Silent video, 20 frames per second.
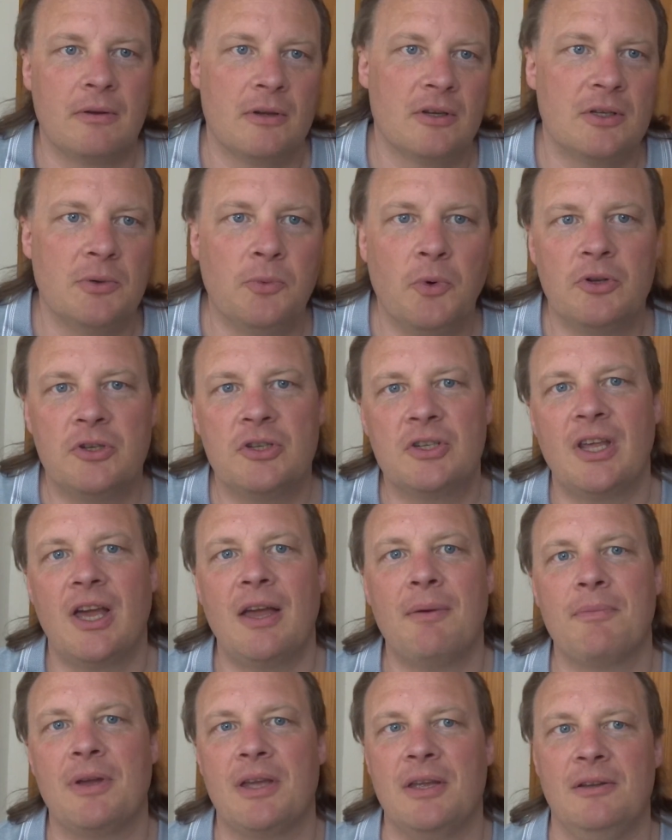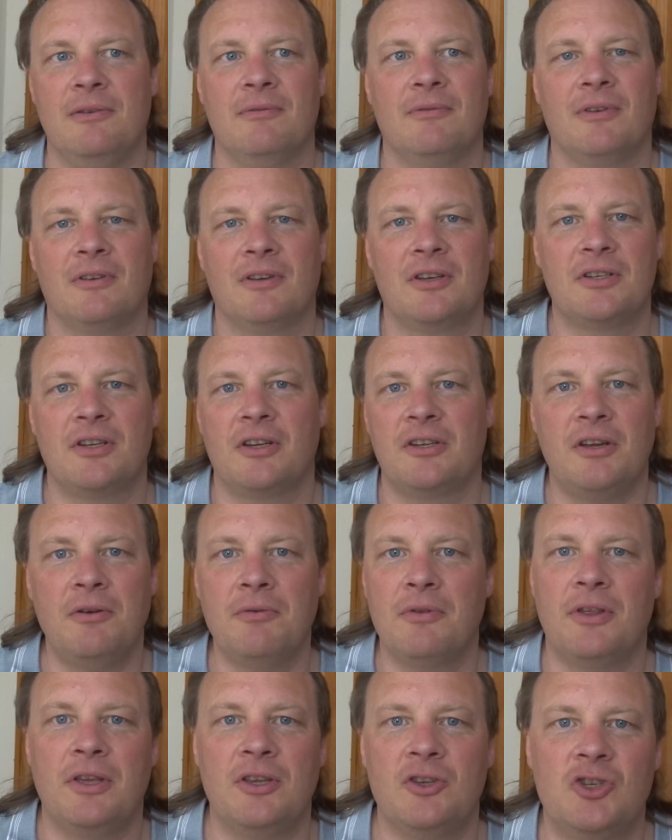So what does that mean? Because I
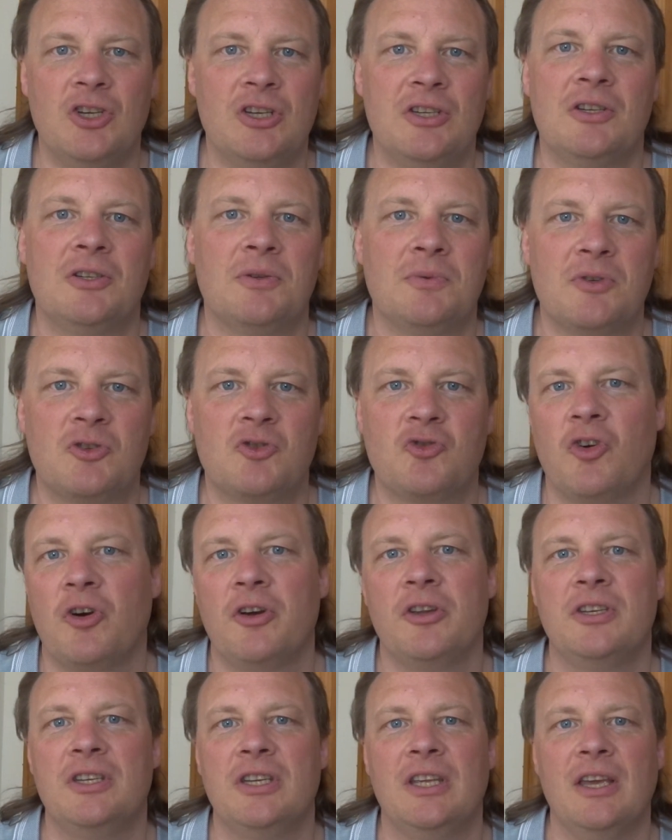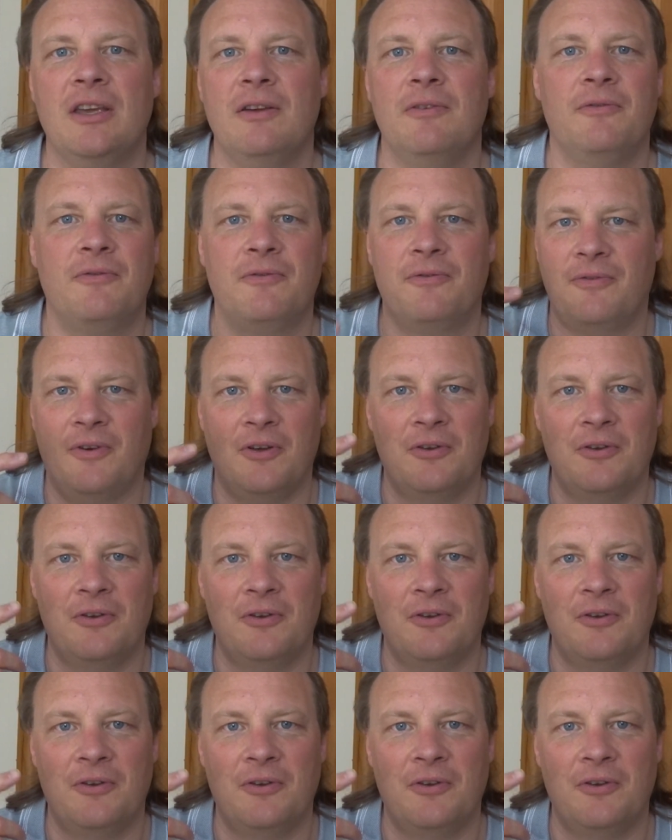don't think Jesus was trying to give